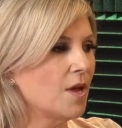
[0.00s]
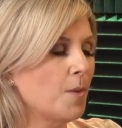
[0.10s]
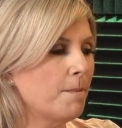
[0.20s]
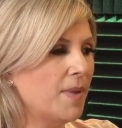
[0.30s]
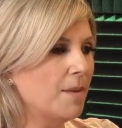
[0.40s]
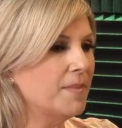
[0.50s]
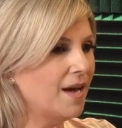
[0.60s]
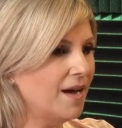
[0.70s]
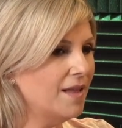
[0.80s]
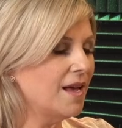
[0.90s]
But
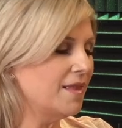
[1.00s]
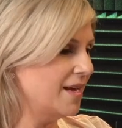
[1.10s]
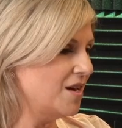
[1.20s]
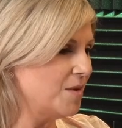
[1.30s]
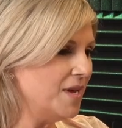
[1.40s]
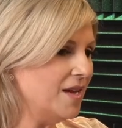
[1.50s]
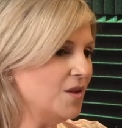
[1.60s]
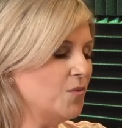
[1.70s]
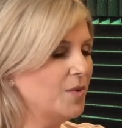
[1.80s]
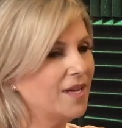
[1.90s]
beyond that, they come
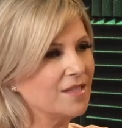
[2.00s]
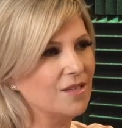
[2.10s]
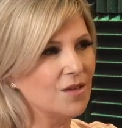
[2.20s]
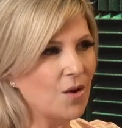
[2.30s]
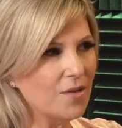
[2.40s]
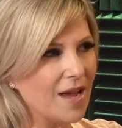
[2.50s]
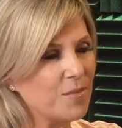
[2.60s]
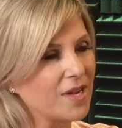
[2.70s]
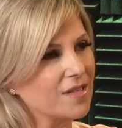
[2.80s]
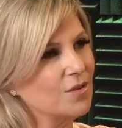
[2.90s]
in, we get to know them,
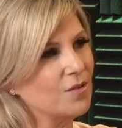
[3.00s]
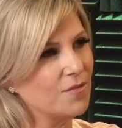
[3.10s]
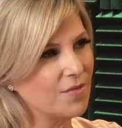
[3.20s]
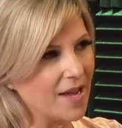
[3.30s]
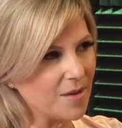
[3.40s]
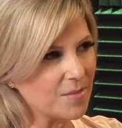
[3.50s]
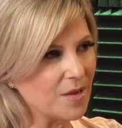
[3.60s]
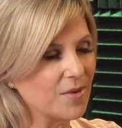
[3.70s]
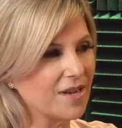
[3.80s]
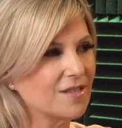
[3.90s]
we get to know the
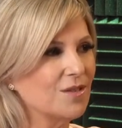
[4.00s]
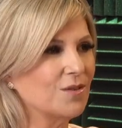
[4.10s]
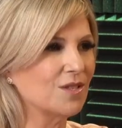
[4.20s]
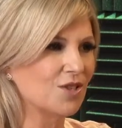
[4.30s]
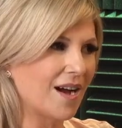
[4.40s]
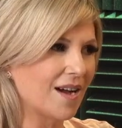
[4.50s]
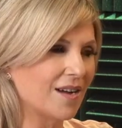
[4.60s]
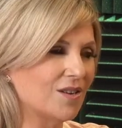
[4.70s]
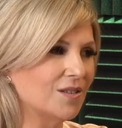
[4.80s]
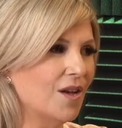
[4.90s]
family, we get to know the
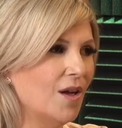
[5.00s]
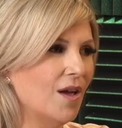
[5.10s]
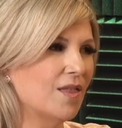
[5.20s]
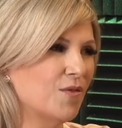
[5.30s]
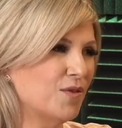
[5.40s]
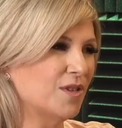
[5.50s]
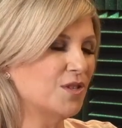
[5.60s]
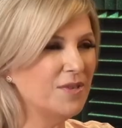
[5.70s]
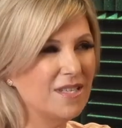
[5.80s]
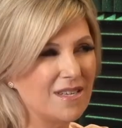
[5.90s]
child. The first
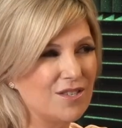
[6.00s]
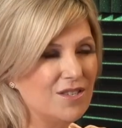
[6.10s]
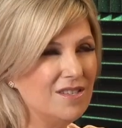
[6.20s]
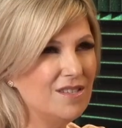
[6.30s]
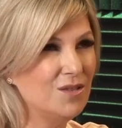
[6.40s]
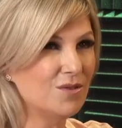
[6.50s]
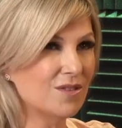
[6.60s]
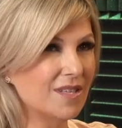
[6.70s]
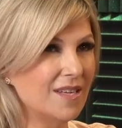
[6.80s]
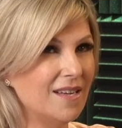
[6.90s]
3 sessions,
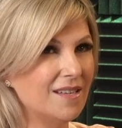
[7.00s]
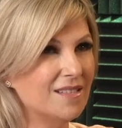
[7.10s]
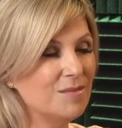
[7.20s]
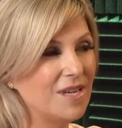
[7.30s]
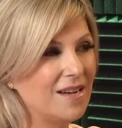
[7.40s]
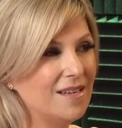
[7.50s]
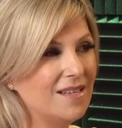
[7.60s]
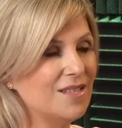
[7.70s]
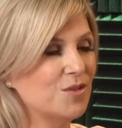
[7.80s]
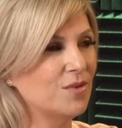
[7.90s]
usually, to be
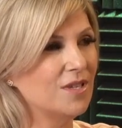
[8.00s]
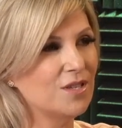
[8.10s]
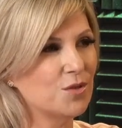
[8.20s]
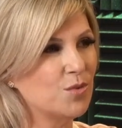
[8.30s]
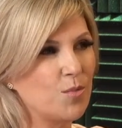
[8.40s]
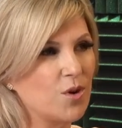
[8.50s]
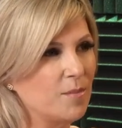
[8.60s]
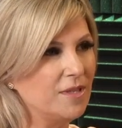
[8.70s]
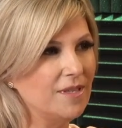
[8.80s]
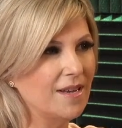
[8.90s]
honest, is really just rapport
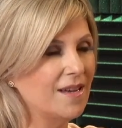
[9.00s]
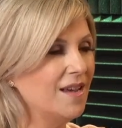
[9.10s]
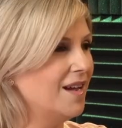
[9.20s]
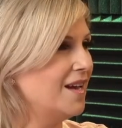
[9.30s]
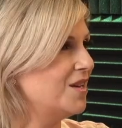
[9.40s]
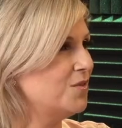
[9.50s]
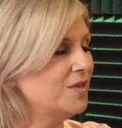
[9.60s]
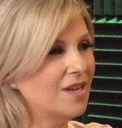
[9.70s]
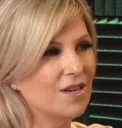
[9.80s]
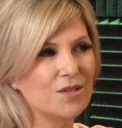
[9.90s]
building. I don't
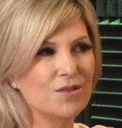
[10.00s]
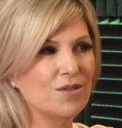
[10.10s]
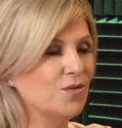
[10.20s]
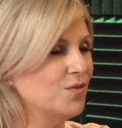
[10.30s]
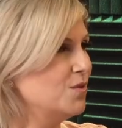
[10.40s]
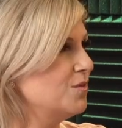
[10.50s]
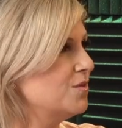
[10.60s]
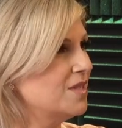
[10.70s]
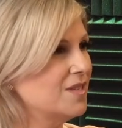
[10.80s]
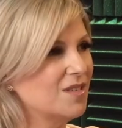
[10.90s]
really introduce new
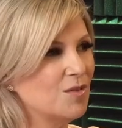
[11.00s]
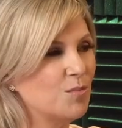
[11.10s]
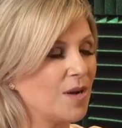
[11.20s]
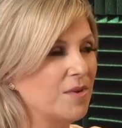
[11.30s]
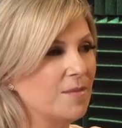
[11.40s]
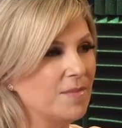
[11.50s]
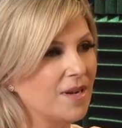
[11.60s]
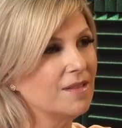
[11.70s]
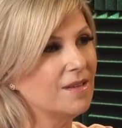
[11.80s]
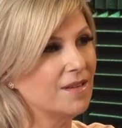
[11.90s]
foods until probably a
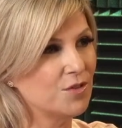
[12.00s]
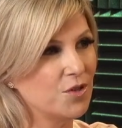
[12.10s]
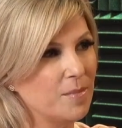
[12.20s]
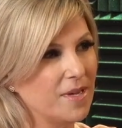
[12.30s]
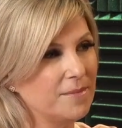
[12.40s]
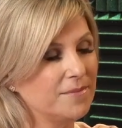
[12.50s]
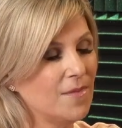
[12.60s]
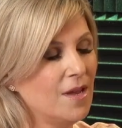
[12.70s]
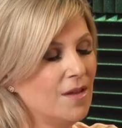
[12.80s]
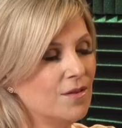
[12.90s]
month into treatment.
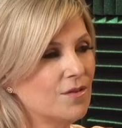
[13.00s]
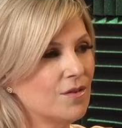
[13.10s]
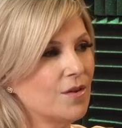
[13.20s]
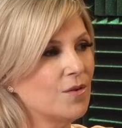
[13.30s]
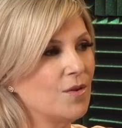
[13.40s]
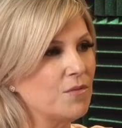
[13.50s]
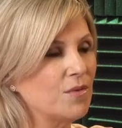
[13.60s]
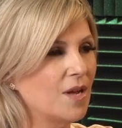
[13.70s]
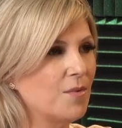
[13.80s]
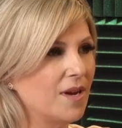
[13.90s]
So I
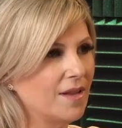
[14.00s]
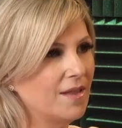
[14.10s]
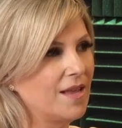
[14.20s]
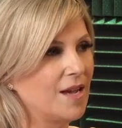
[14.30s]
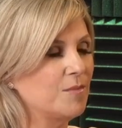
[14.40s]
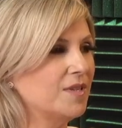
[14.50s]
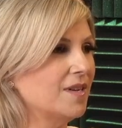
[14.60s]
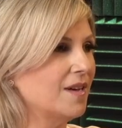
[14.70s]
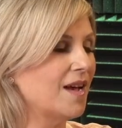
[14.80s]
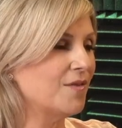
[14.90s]
really want them to
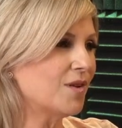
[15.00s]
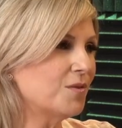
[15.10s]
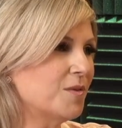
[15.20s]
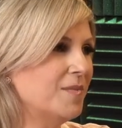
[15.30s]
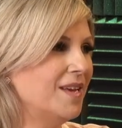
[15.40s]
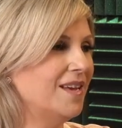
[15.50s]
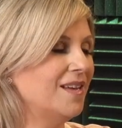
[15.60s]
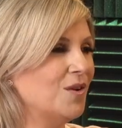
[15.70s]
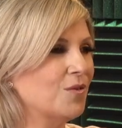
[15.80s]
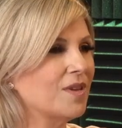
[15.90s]
have fun with me,
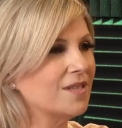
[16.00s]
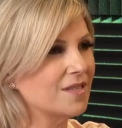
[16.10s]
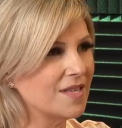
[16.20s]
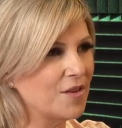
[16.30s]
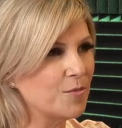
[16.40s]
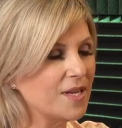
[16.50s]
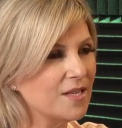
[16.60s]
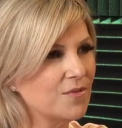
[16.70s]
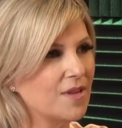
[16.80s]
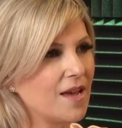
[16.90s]
know that it's a safe
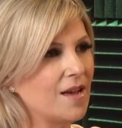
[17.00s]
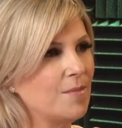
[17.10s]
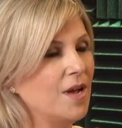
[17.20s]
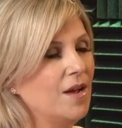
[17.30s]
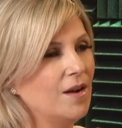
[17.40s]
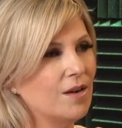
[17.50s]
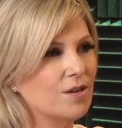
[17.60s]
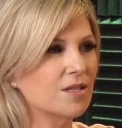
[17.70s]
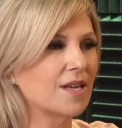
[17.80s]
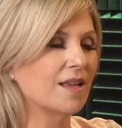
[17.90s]
place for them,
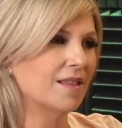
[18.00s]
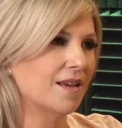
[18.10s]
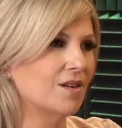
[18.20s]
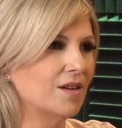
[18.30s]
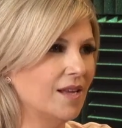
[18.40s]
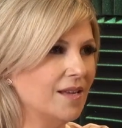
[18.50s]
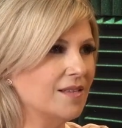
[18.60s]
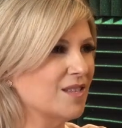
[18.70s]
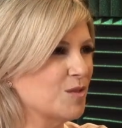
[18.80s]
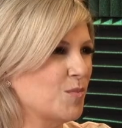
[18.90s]
understand their
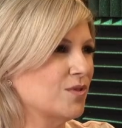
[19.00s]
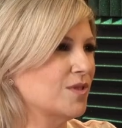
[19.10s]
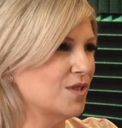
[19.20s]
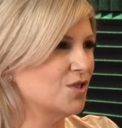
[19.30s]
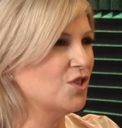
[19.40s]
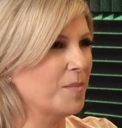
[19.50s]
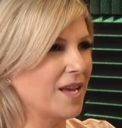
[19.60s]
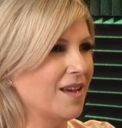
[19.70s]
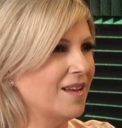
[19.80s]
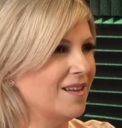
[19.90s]
needs, as opposed to just
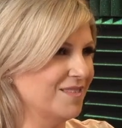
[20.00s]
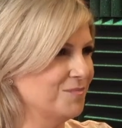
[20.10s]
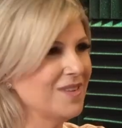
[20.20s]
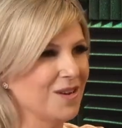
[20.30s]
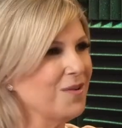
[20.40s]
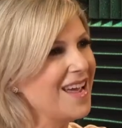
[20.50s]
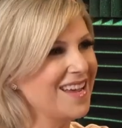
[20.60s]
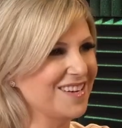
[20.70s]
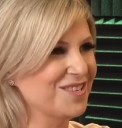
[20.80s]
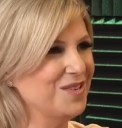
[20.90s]
jumping in and, hey,
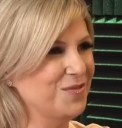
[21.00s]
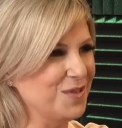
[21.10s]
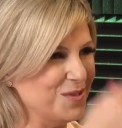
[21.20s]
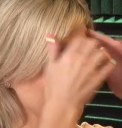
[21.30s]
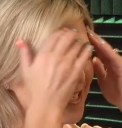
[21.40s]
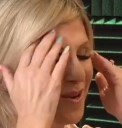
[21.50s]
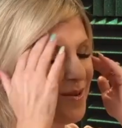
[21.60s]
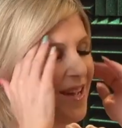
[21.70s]
here's a new food. So,